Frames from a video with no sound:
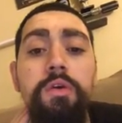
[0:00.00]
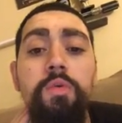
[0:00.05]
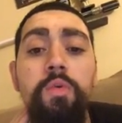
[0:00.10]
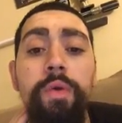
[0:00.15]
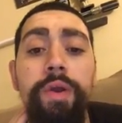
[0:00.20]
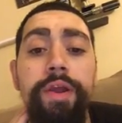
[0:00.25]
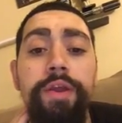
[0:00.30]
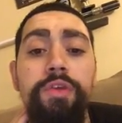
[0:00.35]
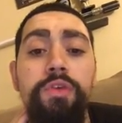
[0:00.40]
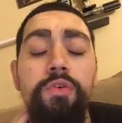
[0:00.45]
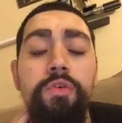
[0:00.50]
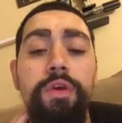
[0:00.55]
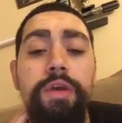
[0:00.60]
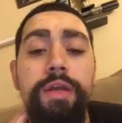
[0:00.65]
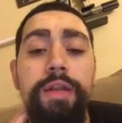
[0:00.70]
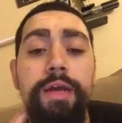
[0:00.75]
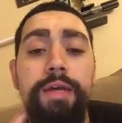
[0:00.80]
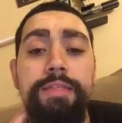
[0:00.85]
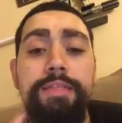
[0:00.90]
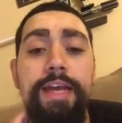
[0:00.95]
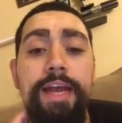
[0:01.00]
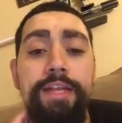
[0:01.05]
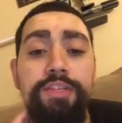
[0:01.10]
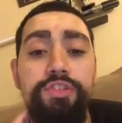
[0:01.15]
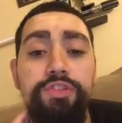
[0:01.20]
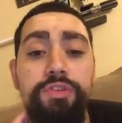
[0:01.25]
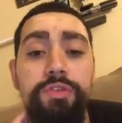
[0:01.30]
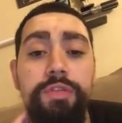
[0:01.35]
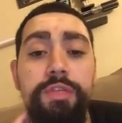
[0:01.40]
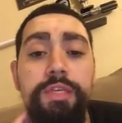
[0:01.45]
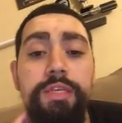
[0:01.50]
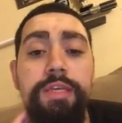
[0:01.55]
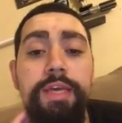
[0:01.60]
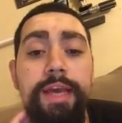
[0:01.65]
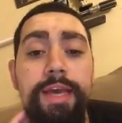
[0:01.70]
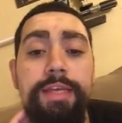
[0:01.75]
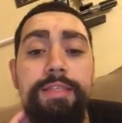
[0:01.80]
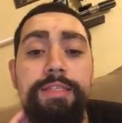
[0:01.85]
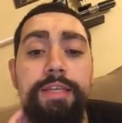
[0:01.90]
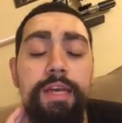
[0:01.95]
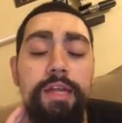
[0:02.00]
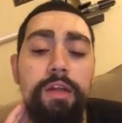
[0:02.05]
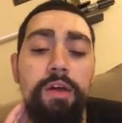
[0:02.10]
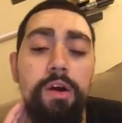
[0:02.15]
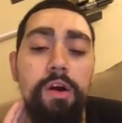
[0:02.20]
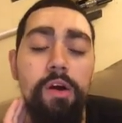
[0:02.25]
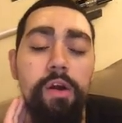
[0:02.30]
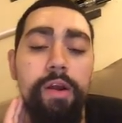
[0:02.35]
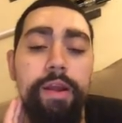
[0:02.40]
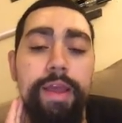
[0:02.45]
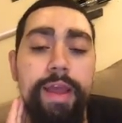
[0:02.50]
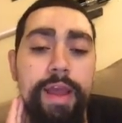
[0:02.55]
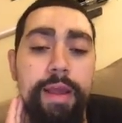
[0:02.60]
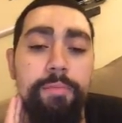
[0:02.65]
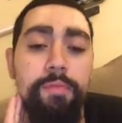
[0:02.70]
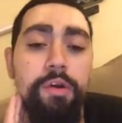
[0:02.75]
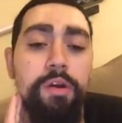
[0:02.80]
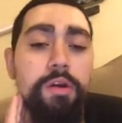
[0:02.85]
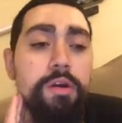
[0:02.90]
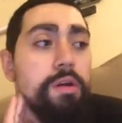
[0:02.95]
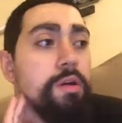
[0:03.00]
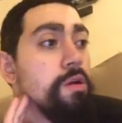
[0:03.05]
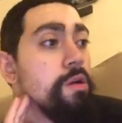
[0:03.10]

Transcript: where you can attach your DSLR camera.